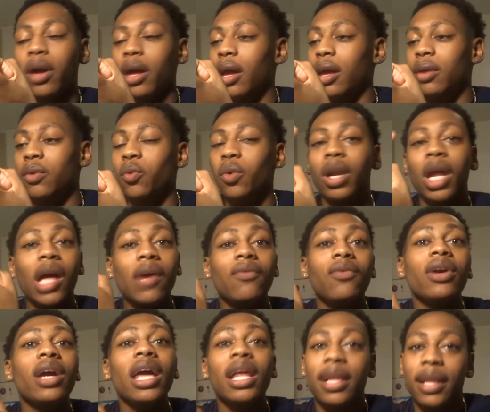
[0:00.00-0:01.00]
and
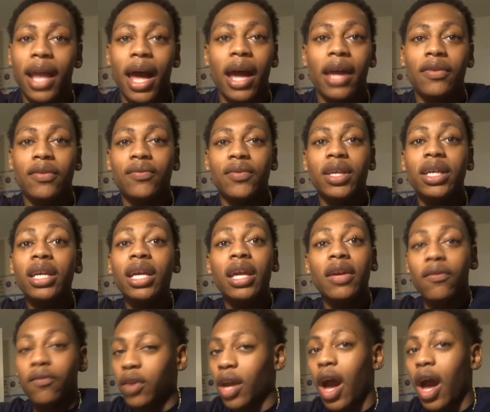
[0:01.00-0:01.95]
whatever in life, if